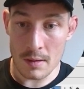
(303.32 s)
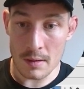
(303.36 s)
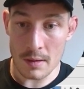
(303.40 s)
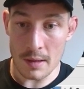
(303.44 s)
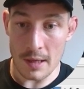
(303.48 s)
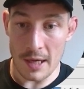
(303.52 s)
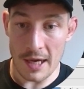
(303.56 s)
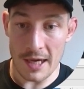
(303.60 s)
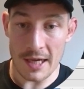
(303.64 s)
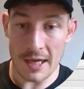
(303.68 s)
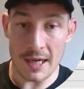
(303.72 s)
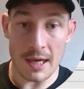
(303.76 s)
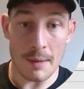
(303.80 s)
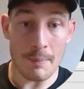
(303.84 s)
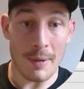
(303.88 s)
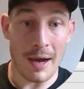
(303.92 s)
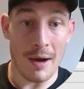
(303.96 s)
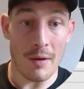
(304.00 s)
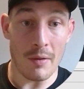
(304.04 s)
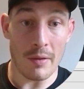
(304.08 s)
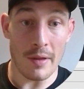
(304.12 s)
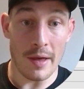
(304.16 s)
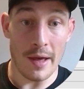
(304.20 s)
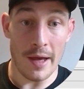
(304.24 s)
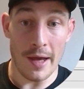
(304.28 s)
Okay,
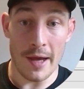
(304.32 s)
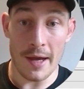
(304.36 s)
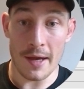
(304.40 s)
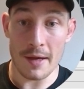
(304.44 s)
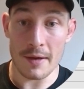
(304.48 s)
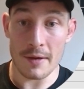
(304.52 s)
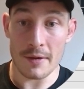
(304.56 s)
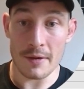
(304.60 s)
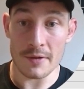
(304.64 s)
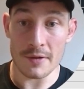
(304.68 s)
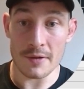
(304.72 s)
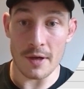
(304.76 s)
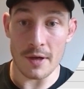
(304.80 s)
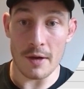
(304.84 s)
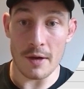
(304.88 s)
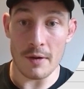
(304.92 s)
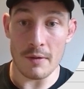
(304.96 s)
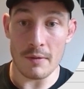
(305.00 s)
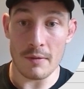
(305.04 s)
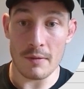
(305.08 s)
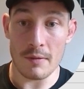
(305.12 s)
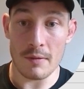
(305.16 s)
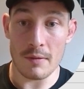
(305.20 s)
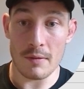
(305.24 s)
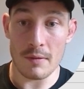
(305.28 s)
about there.
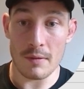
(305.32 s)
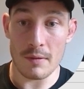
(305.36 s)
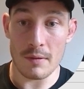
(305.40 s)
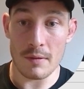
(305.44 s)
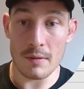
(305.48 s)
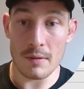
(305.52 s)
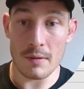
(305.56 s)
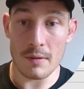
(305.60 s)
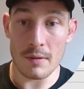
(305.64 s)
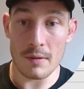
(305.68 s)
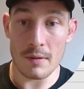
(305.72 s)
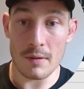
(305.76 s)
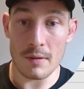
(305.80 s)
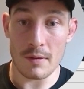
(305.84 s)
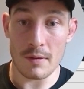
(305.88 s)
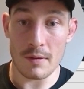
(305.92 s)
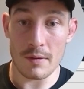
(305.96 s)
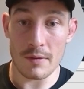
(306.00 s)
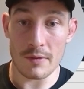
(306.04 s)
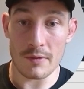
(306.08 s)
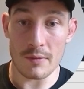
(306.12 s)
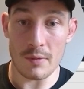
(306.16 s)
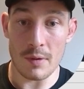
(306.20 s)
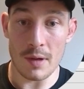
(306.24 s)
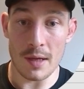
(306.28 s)
So
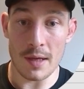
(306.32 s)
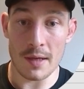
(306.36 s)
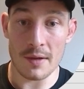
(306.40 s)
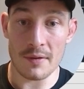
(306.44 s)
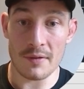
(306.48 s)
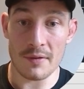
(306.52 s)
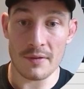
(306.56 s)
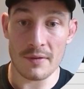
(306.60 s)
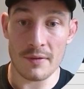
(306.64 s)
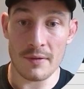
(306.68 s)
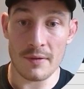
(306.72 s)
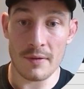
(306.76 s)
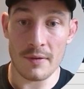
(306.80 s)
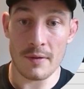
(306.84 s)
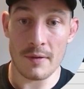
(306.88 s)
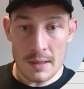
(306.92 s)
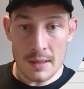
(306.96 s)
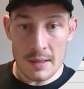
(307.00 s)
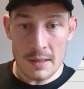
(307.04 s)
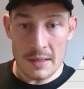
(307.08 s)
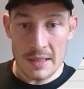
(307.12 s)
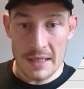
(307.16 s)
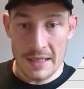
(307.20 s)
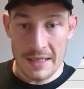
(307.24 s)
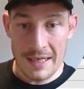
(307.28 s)
it's released.
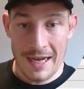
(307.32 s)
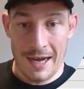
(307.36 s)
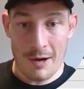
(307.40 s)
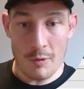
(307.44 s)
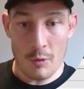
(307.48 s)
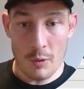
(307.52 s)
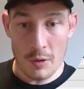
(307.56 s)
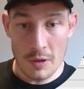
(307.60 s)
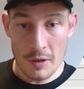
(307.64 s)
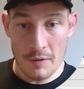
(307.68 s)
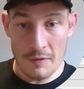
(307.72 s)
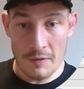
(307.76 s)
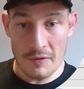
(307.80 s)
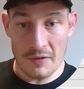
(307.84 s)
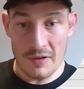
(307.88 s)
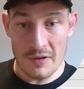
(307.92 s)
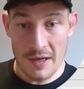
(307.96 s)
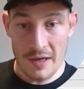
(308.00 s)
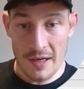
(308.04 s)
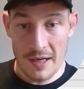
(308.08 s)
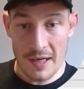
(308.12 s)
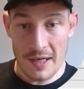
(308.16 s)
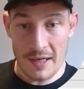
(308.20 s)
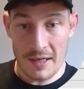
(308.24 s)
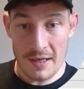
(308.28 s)
See now what you
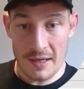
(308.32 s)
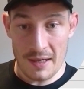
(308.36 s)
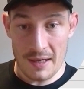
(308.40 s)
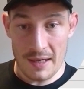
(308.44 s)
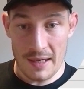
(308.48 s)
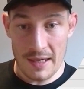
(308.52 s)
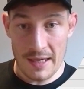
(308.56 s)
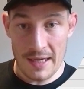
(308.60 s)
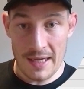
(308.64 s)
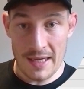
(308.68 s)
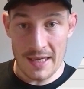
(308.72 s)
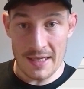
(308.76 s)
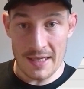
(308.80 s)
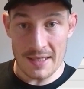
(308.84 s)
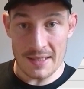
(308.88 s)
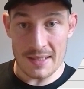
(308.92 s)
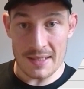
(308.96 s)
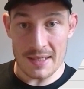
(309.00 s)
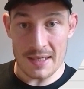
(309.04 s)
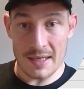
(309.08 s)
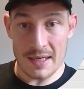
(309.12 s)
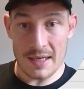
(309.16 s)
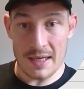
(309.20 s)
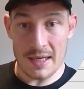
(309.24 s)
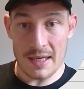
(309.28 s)
see
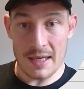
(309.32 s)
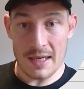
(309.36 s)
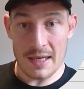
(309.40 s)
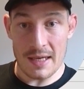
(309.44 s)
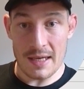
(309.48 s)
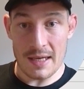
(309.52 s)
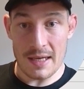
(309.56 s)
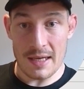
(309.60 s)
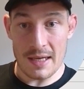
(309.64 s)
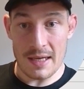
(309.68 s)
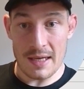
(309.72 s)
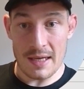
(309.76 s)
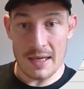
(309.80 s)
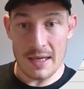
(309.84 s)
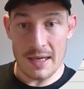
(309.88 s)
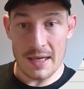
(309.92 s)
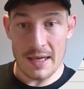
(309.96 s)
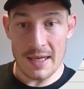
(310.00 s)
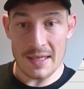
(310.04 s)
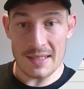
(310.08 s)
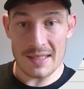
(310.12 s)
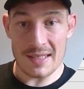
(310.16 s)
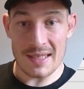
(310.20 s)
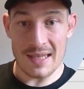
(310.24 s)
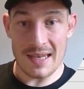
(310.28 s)
is
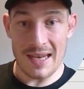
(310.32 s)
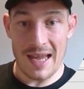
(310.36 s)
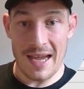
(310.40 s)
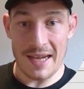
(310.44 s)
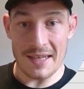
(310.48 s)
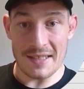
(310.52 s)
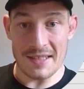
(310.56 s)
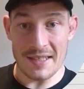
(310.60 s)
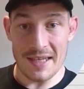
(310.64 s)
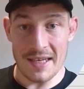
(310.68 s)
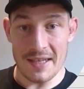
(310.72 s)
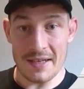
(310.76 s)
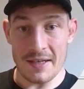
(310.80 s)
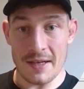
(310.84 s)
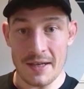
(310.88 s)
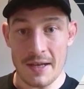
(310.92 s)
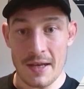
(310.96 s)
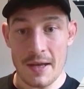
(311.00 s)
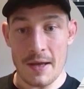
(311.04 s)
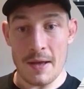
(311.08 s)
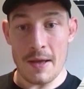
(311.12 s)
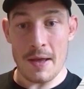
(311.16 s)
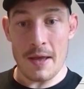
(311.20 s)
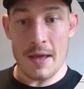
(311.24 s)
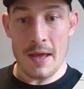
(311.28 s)
it selected
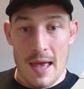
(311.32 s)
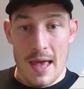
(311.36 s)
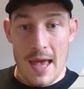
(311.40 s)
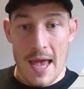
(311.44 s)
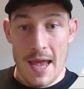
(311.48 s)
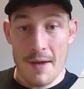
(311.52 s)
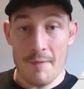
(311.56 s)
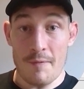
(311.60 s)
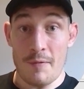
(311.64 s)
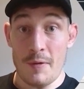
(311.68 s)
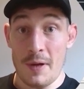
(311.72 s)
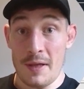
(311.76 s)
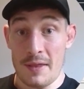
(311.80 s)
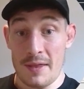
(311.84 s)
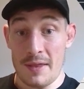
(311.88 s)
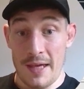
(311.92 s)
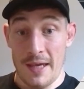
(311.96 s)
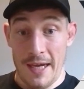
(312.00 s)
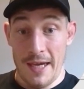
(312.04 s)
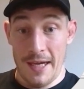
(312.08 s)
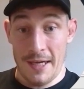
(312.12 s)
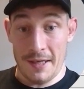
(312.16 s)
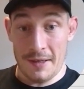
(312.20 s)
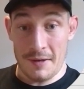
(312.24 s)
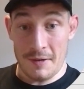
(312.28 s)

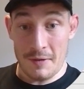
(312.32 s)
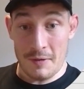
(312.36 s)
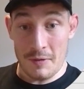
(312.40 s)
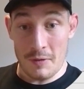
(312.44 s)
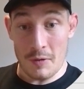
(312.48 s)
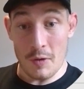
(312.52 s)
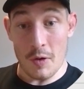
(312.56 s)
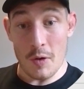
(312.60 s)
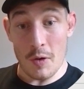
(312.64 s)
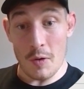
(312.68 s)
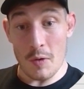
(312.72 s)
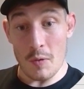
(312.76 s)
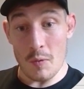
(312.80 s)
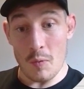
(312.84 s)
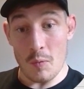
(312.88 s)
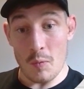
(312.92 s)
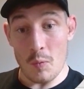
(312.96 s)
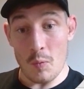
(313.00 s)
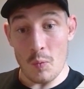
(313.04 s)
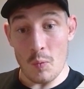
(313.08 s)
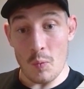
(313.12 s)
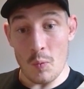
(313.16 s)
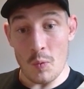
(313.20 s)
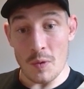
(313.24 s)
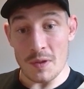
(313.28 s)
everything that
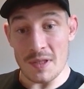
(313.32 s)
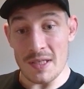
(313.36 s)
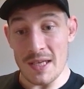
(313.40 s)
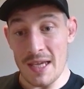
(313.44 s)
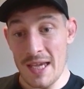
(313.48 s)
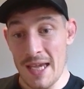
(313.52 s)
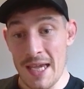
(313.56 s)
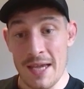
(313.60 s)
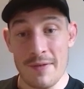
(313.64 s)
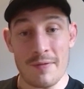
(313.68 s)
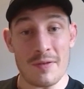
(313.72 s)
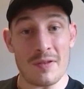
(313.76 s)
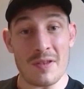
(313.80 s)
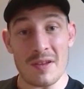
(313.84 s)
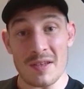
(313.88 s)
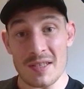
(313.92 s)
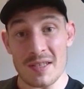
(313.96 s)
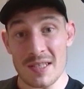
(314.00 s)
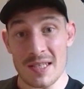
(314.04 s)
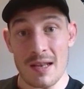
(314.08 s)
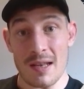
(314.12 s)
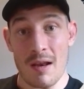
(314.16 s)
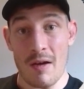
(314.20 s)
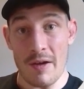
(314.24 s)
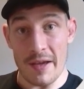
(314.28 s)
was even the
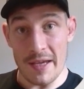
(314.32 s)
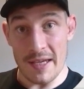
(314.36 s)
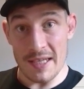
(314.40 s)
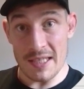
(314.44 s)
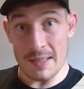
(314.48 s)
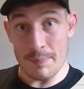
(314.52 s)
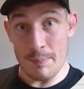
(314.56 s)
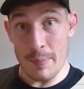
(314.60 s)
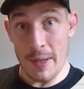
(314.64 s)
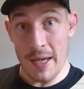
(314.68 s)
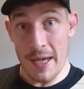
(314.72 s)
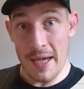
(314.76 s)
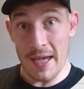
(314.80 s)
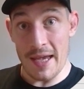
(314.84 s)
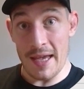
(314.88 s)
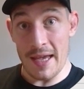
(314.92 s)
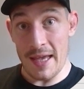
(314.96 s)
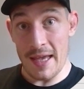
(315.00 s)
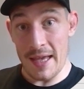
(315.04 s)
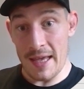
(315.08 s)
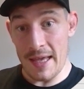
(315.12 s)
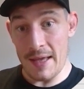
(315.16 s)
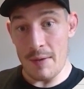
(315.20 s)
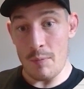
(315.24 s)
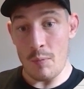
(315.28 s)
slightest bit
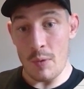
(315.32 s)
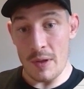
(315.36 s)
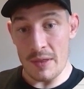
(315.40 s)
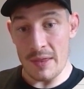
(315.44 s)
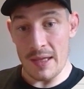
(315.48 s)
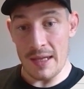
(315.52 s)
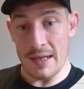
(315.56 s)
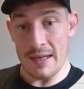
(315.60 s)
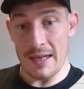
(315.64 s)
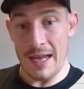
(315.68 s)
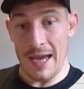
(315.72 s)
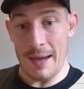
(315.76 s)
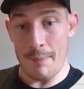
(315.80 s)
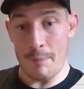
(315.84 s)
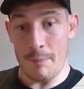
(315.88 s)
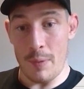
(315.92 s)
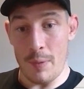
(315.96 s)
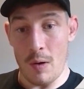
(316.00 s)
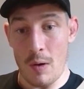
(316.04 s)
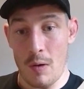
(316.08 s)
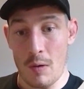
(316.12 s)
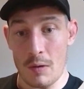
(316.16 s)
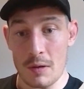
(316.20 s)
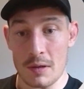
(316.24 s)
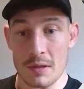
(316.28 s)
within that
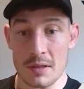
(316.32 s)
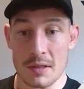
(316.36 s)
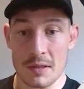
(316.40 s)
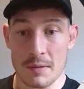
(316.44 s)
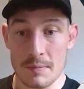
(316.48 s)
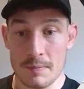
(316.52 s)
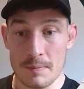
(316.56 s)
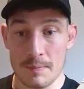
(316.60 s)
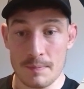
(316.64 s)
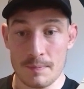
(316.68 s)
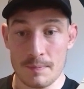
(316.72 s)
box.